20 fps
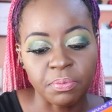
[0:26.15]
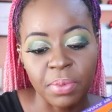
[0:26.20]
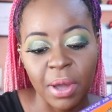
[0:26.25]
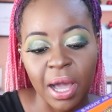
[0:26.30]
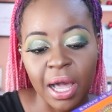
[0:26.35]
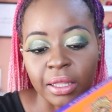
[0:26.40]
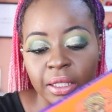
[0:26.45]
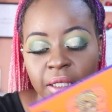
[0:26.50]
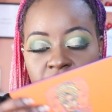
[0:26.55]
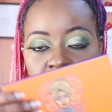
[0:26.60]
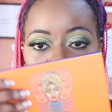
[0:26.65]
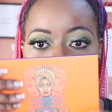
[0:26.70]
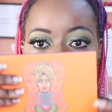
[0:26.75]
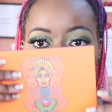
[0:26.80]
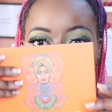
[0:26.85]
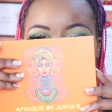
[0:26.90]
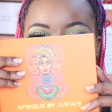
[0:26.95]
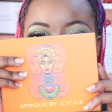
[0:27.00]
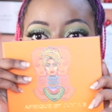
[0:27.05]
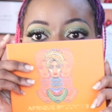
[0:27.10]
the palette
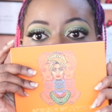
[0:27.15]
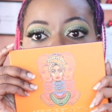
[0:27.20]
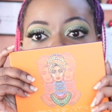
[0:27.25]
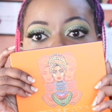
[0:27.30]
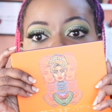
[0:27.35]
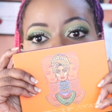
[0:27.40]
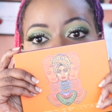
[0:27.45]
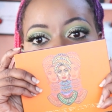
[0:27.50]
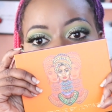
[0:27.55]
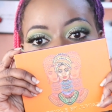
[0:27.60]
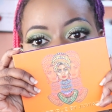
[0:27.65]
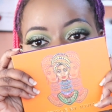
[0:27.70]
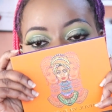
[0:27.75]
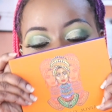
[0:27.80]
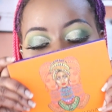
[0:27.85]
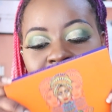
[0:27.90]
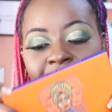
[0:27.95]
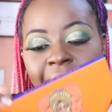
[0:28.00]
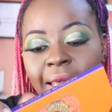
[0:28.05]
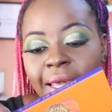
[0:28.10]
looks
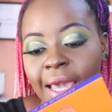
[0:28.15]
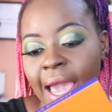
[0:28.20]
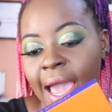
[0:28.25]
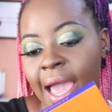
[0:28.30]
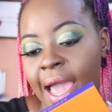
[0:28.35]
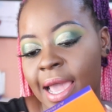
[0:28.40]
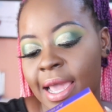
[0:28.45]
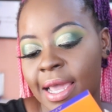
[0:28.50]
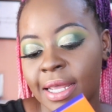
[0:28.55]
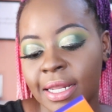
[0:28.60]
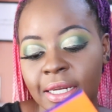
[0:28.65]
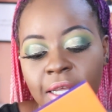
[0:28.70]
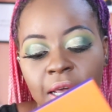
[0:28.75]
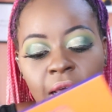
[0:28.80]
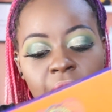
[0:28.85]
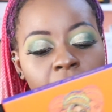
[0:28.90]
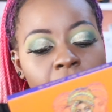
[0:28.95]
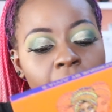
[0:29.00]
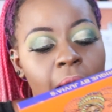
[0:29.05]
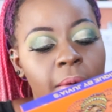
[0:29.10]
like and
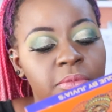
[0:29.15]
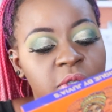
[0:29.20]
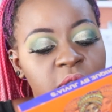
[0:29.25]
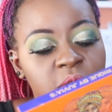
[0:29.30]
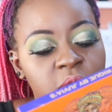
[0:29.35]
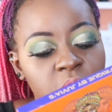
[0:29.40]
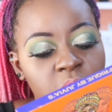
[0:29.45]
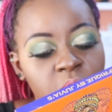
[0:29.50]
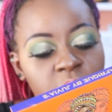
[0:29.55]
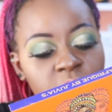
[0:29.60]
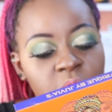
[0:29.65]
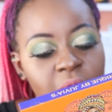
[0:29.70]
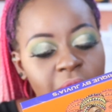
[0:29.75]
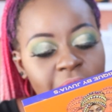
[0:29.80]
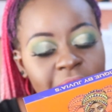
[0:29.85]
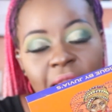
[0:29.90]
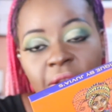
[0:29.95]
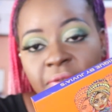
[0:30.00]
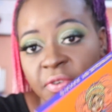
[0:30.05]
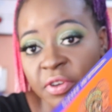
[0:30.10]
I'm so
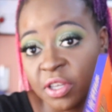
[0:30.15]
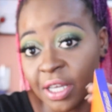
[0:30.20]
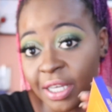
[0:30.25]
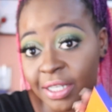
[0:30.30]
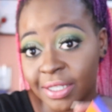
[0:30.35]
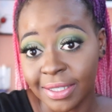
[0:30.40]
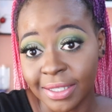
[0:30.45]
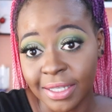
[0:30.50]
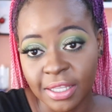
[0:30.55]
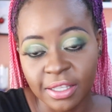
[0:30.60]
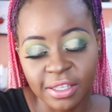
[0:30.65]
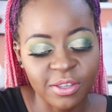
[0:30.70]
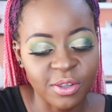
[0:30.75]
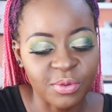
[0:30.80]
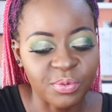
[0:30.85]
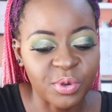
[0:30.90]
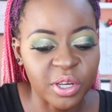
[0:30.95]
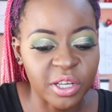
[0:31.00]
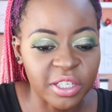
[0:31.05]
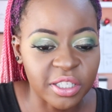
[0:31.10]
excited for you guys to see this
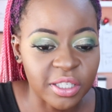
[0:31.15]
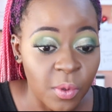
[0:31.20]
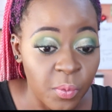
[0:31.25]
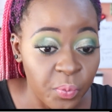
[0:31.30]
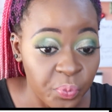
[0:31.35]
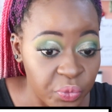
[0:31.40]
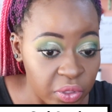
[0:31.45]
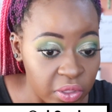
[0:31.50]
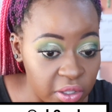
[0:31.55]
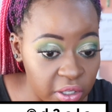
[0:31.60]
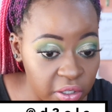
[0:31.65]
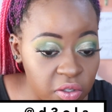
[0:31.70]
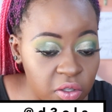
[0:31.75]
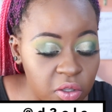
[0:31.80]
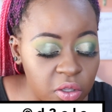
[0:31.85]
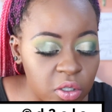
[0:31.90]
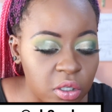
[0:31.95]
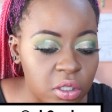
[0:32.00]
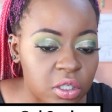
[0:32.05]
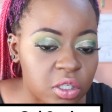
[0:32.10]
look because this
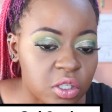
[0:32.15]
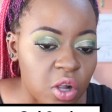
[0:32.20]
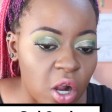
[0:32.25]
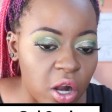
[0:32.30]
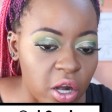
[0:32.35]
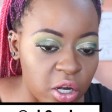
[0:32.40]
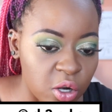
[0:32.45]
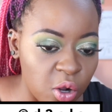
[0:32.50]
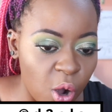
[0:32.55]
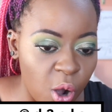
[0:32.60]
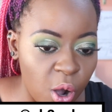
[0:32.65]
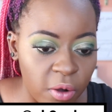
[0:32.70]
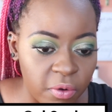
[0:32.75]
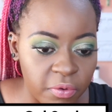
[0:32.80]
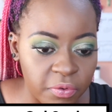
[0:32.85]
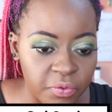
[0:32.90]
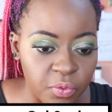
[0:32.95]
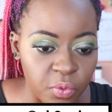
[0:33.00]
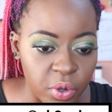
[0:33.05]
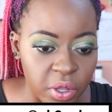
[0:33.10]
look started
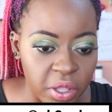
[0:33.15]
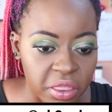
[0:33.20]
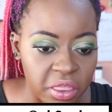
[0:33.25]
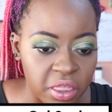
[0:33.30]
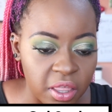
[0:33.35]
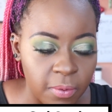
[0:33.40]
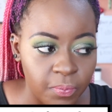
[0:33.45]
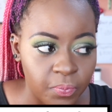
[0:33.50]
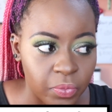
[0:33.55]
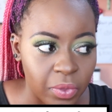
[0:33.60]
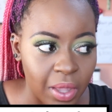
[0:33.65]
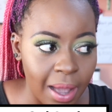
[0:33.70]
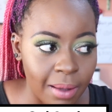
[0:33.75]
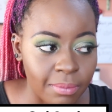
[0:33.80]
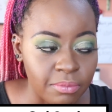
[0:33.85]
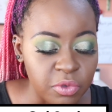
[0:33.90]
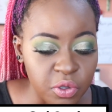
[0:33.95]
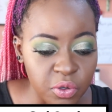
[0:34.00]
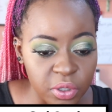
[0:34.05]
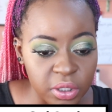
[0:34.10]
off with
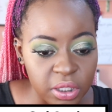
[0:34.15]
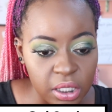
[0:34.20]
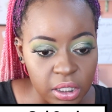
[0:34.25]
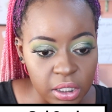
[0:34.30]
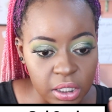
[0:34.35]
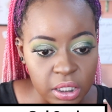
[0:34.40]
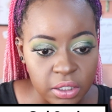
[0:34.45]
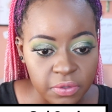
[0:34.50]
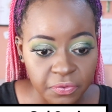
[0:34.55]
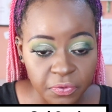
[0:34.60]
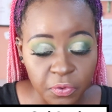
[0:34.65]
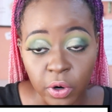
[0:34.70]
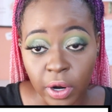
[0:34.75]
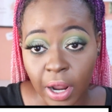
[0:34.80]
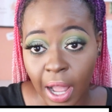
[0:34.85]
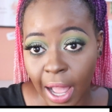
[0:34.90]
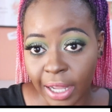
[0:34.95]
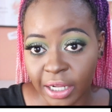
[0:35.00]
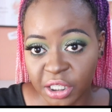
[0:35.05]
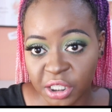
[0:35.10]
I'm using these 4
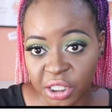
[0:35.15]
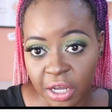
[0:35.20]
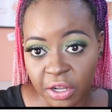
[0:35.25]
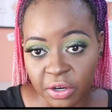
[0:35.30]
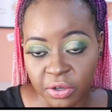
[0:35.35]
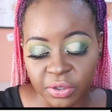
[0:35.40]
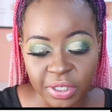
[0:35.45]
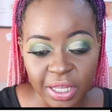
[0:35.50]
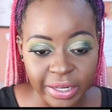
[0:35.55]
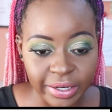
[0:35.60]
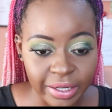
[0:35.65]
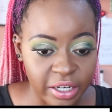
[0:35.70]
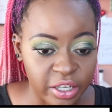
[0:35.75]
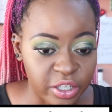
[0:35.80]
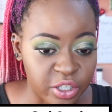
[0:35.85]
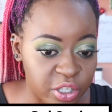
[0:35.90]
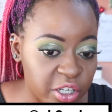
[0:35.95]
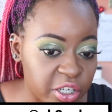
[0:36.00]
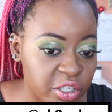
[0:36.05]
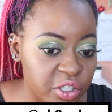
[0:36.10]
eyeshadows and then
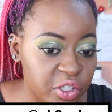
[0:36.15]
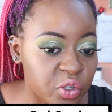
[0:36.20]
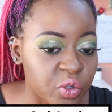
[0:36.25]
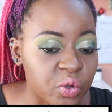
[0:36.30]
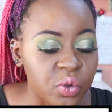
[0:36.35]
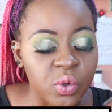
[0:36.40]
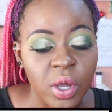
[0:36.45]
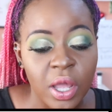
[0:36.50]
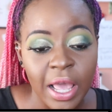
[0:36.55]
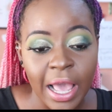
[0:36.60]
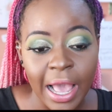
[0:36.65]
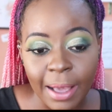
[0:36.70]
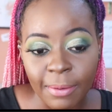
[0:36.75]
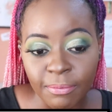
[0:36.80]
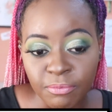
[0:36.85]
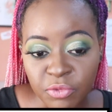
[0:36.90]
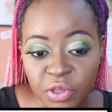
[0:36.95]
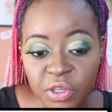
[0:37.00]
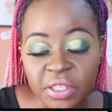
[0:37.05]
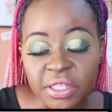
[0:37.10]
it turned to
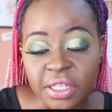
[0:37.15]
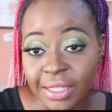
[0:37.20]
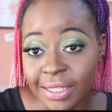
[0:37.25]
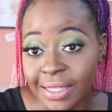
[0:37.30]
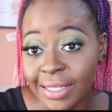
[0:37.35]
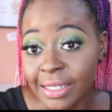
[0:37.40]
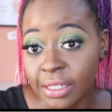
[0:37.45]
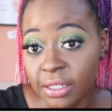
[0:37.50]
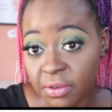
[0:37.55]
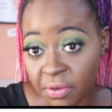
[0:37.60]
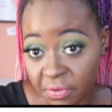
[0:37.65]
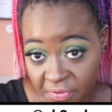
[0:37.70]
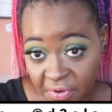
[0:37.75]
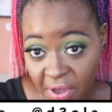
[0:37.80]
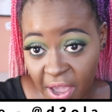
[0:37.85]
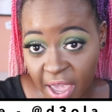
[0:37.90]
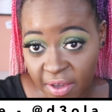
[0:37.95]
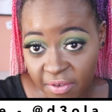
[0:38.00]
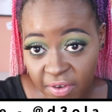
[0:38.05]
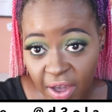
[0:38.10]
I'm using these
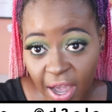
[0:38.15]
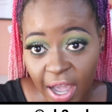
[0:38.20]
5